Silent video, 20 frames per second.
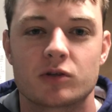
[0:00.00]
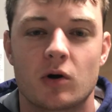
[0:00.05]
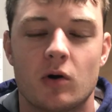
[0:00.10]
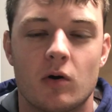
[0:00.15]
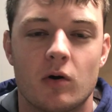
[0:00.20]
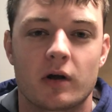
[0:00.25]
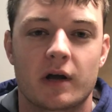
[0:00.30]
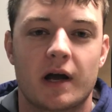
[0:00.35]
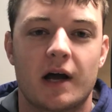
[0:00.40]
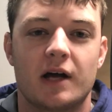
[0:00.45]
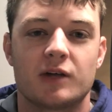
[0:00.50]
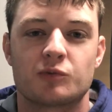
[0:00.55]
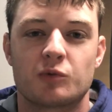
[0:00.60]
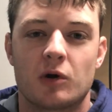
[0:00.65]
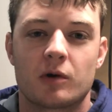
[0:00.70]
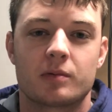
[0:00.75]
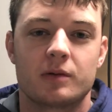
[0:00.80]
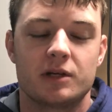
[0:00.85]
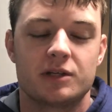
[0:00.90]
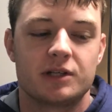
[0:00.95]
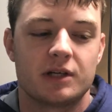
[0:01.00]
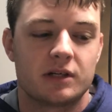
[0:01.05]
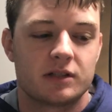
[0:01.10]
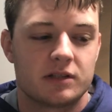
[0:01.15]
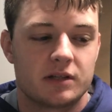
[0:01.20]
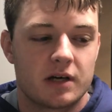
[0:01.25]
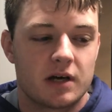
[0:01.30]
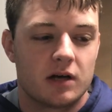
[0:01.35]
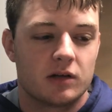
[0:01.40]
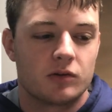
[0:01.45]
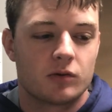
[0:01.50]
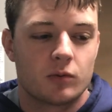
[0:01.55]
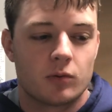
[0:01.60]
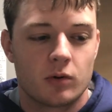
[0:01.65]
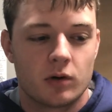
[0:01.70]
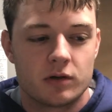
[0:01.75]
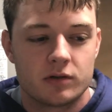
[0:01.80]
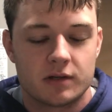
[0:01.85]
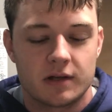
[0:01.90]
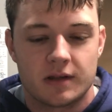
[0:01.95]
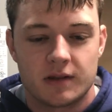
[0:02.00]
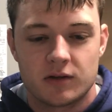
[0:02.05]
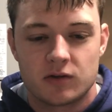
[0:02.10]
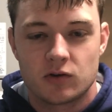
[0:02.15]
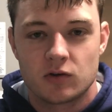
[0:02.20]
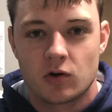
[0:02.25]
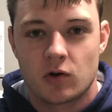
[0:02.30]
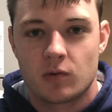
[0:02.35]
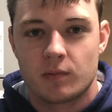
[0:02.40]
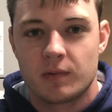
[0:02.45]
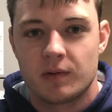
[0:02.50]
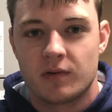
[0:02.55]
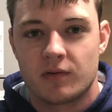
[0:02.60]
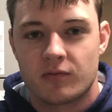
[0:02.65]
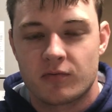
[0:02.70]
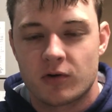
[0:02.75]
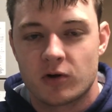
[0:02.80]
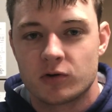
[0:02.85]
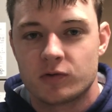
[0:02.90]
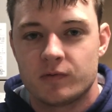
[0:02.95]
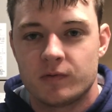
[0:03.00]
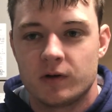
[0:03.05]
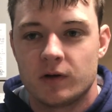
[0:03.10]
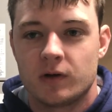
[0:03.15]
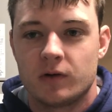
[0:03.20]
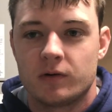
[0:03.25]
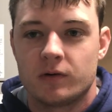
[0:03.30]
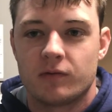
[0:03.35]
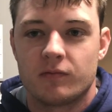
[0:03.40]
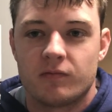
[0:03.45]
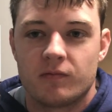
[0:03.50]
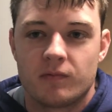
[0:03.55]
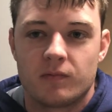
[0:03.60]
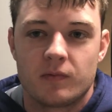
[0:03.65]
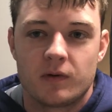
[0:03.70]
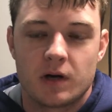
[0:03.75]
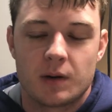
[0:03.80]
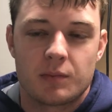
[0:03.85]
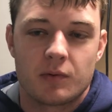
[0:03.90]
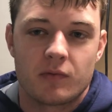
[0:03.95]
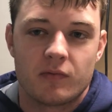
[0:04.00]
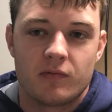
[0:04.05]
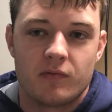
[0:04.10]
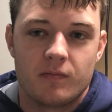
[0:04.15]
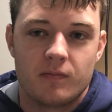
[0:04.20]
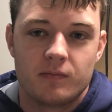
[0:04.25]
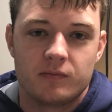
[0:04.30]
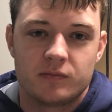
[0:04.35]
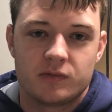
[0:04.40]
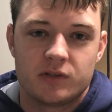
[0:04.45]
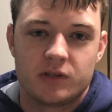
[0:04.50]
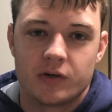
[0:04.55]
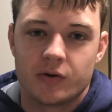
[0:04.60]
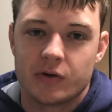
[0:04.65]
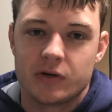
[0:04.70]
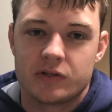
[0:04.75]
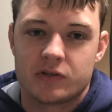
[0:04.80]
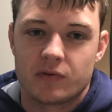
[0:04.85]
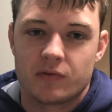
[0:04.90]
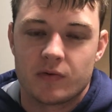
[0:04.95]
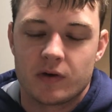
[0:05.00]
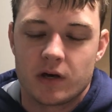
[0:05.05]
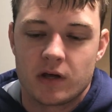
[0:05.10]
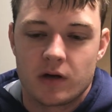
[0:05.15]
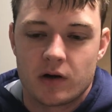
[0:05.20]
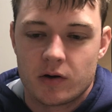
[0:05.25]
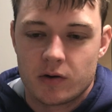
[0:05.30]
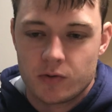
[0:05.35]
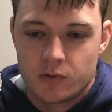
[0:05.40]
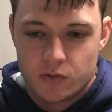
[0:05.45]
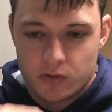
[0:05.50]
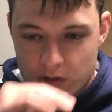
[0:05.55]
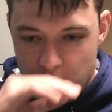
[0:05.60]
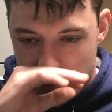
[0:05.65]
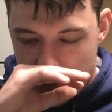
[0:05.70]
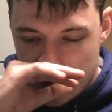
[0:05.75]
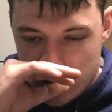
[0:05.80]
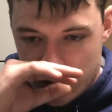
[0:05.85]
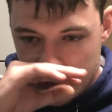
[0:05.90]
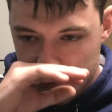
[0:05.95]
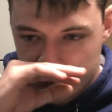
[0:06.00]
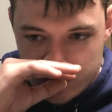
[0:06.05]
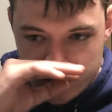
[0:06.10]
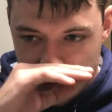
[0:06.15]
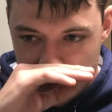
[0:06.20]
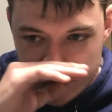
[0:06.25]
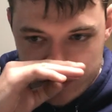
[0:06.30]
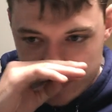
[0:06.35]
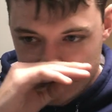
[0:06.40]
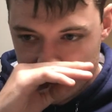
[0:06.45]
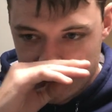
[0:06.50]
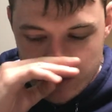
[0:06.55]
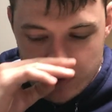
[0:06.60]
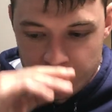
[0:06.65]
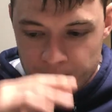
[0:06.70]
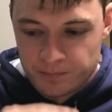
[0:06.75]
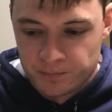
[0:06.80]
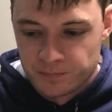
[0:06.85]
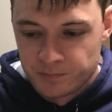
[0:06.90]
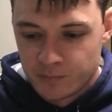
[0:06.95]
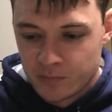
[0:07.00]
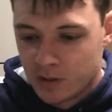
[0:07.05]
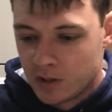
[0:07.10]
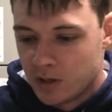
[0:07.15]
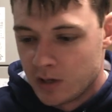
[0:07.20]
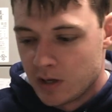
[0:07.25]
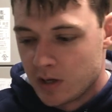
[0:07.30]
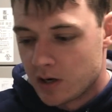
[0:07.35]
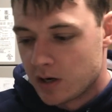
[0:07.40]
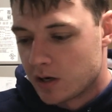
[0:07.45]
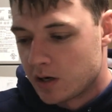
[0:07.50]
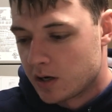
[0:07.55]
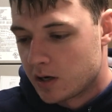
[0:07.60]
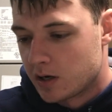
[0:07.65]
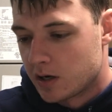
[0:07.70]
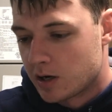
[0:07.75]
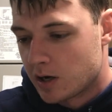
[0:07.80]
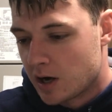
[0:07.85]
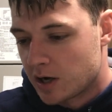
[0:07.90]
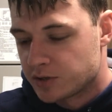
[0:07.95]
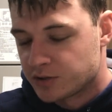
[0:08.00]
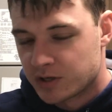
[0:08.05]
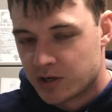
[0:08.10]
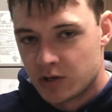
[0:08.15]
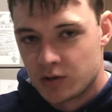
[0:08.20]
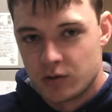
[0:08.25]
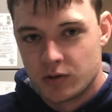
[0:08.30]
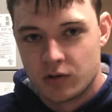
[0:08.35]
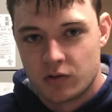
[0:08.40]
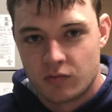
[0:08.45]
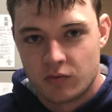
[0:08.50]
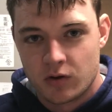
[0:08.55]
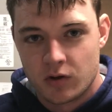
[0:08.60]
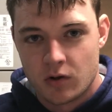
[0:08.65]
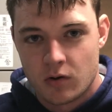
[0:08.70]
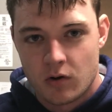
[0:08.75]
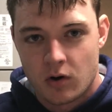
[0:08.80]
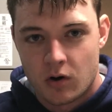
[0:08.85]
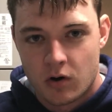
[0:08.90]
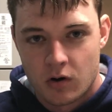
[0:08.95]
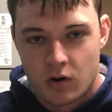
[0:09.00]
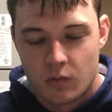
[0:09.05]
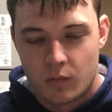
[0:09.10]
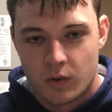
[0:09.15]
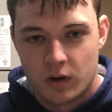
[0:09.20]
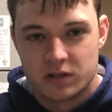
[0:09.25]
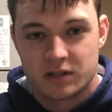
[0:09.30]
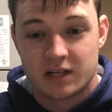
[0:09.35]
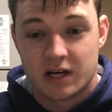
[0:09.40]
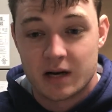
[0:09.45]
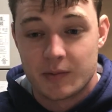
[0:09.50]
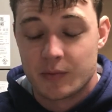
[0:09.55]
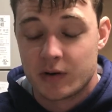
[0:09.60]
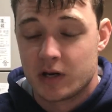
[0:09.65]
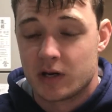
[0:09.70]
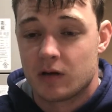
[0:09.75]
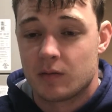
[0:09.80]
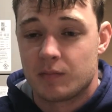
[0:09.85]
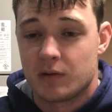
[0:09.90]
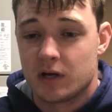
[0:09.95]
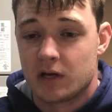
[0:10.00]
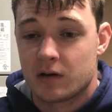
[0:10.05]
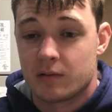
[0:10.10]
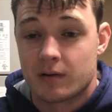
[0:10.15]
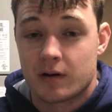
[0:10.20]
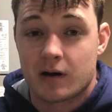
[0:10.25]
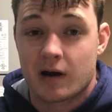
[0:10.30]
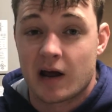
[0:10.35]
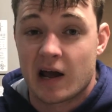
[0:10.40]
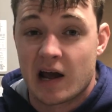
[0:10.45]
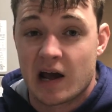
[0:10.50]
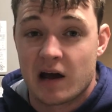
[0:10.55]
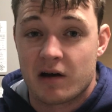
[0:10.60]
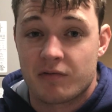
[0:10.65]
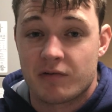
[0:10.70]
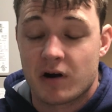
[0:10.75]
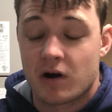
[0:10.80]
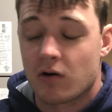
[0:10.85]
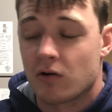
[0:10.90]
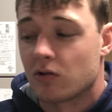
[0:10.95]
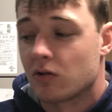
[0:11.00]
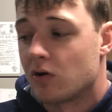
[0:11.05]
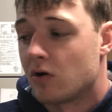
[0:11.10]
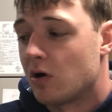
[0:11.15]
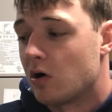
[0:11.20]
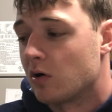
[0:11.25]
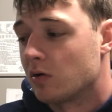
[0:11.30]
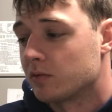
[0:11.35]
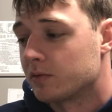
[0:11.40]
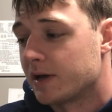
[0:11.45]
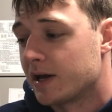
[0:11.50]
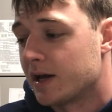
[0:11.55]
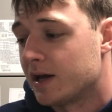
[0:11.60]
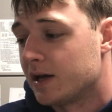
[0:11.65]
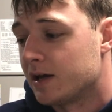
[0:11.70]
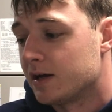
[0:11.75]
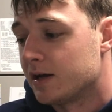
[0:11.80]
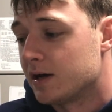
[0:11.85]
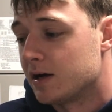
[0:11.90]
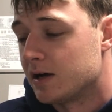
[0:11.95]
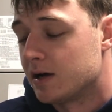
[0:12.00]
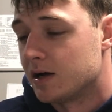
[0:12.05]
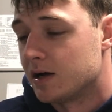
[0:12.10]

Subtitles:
going on, guys? Welcome to GNC Outdoors, and this is going to be the first video in a couple of series of videos. So here's the deal. I tried to do this video all in one time and ended up being about a half hour long, and